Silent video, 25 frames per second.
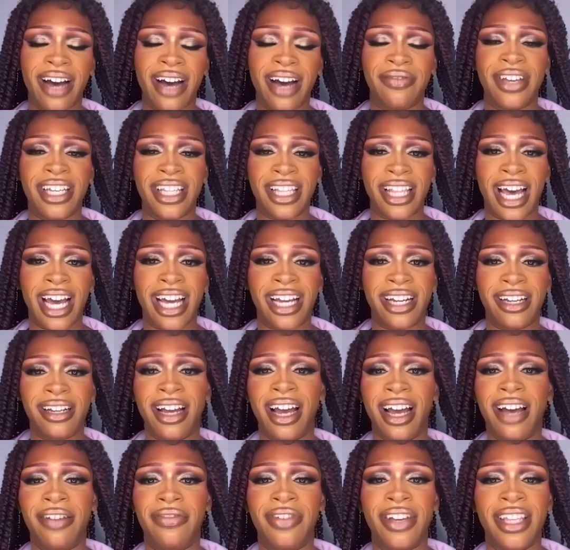Yeah,
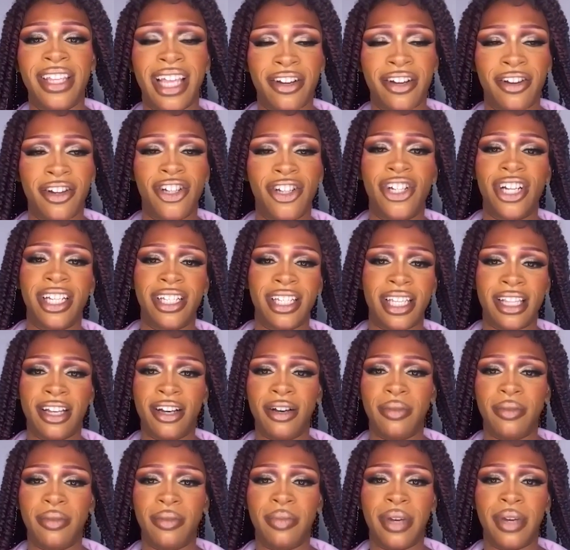I feel like because she's a
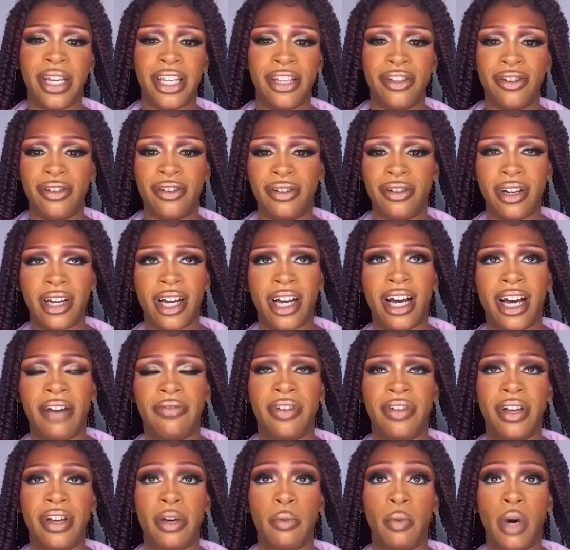little bit younger, I
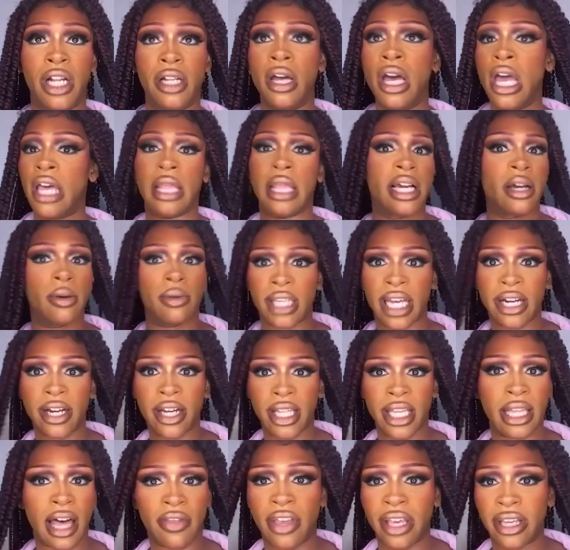feel, well, like I was
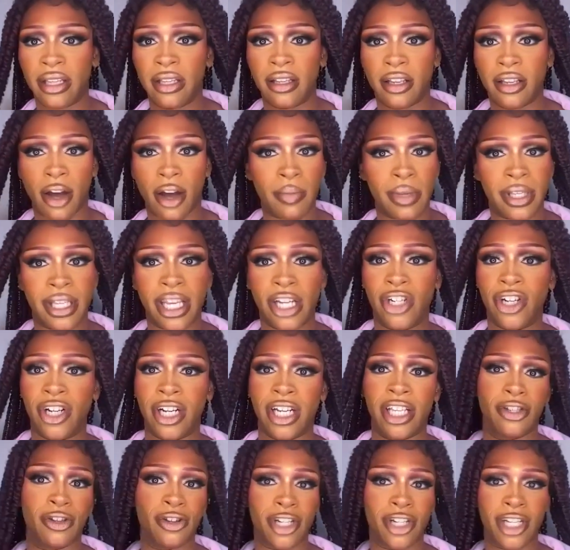saying earlier, like this
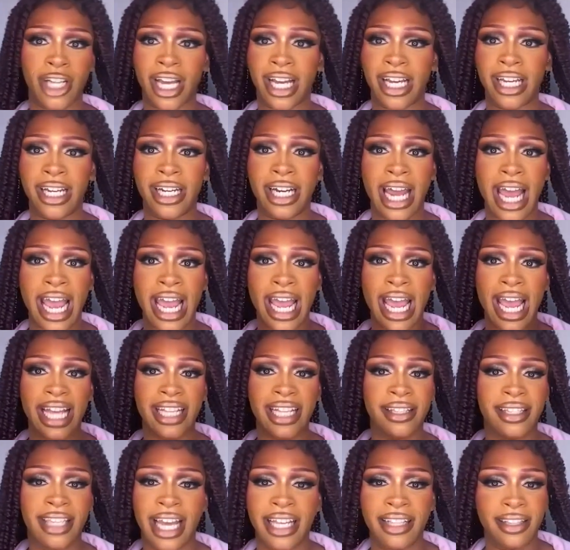competition is such like an
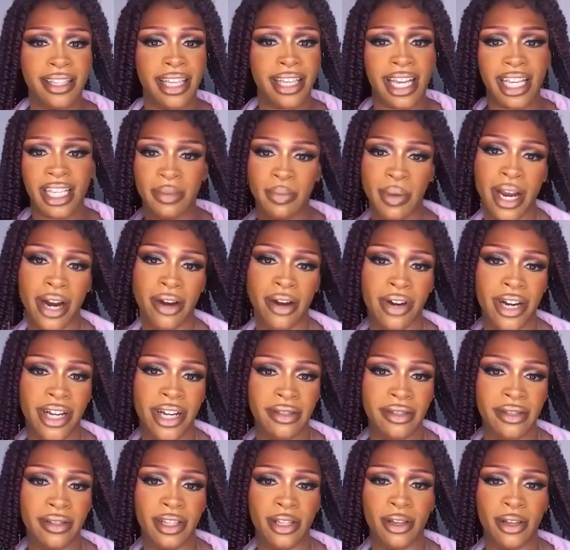intense
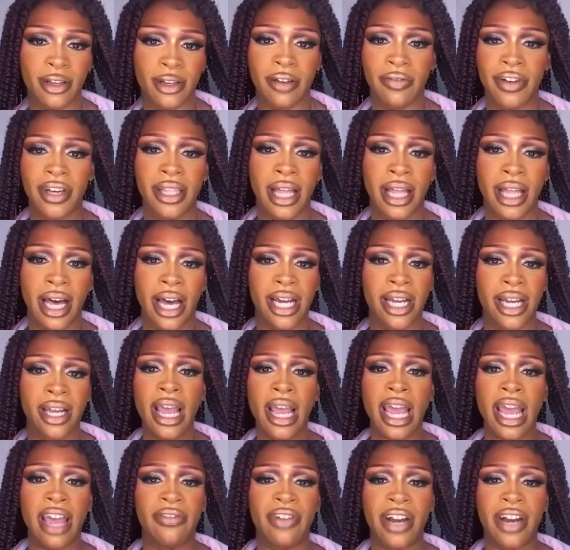experience. So I feel
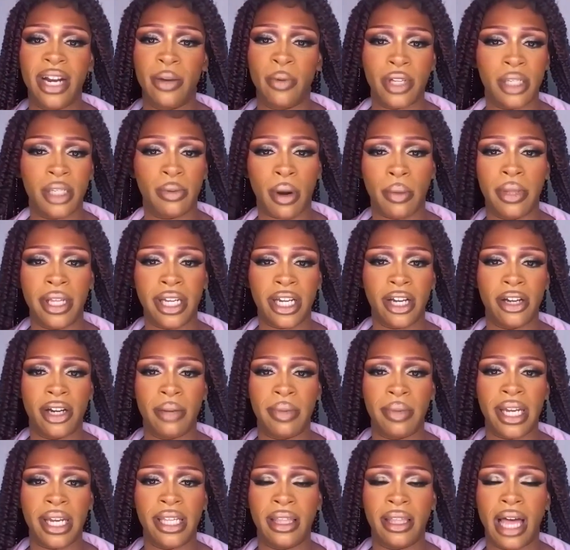like if anyone's probably
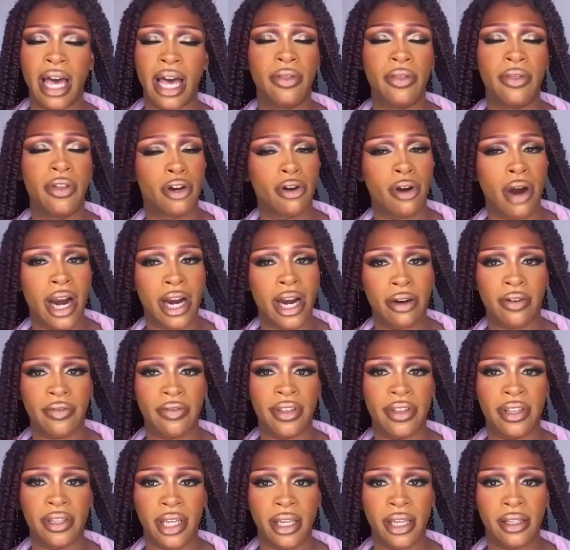going to be like the
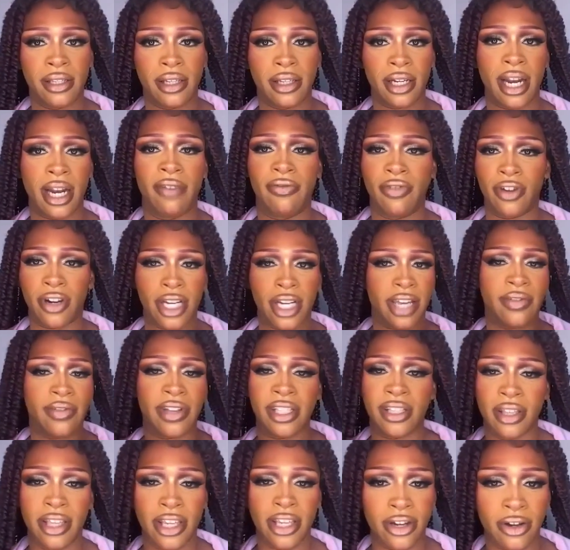crier of the system, I've got to give it